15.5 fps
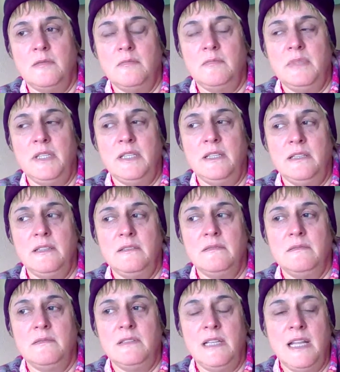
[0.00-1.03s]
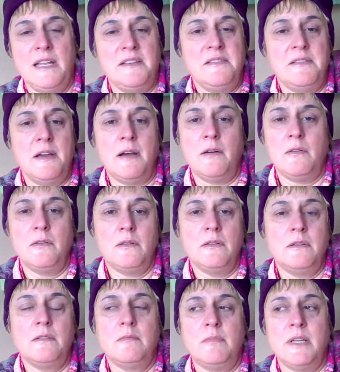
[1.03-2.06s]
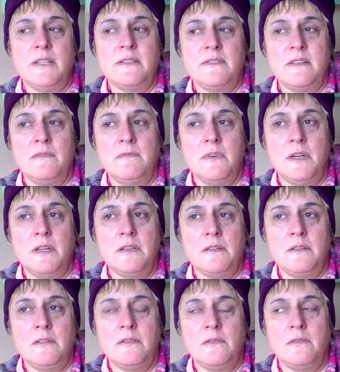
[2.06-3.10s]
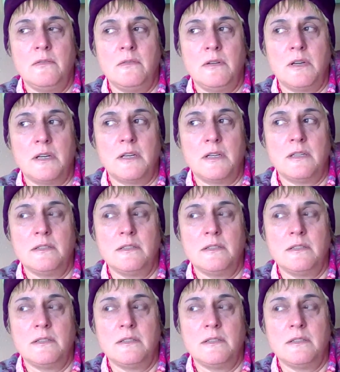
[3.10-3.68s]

being let down by someone, or